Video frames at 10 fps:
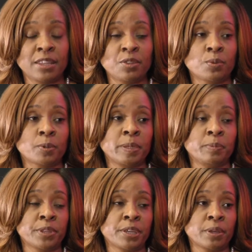And there were
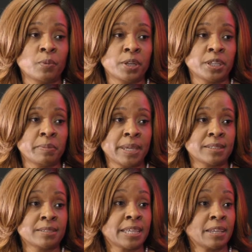people there that wanted to make
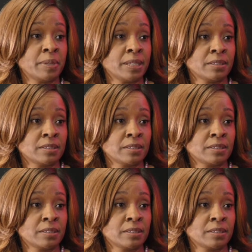a statement.